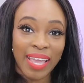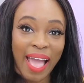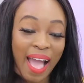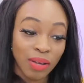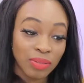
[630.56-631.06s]
a
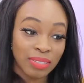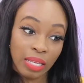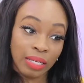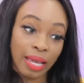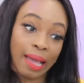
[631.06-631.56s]
house,
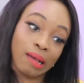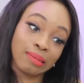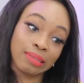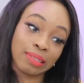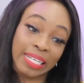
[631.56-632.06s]
selling a
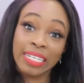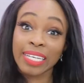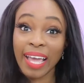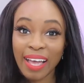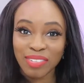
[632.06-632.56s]
house, cleaning
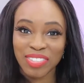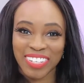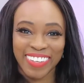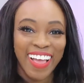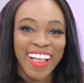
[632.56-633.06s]
a house,
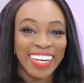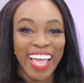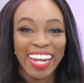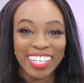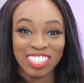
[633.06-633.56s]

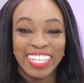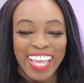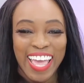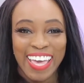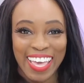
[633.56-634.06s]

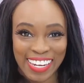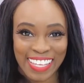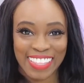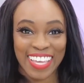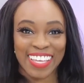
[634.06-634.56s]
literally
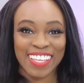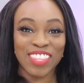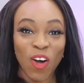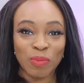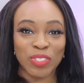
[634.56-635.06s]
anything.
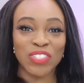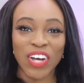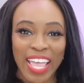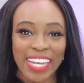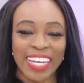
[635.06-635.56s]
The options
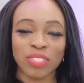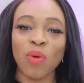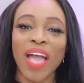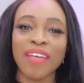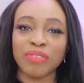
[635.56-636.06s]
are endless.
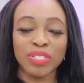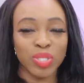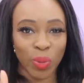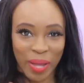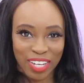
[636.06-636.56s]
Whatever is
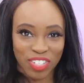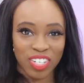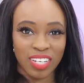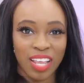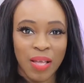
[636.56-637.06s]
your
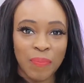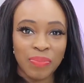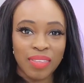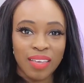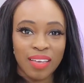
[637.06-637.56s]
passion,
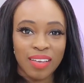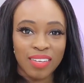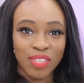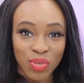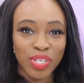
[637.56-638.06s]

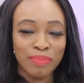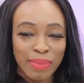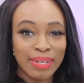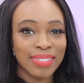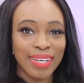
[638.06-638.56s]
you can
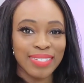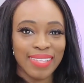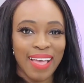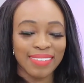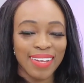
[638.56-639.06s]
monetize
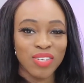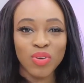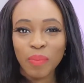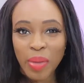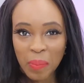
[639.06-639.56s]
that, and you
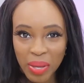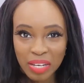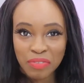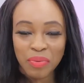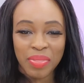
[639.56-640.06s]
can make
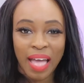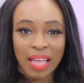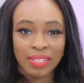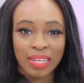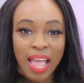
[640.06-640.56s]
money from that.
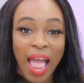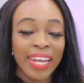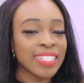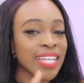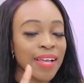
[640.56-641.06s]
And
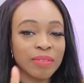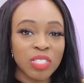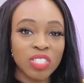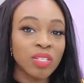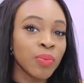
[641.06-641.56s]
it doesn't have to be
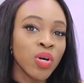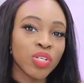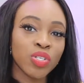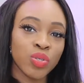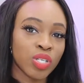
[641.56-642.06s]
just a
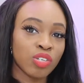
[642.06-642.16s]
book. You can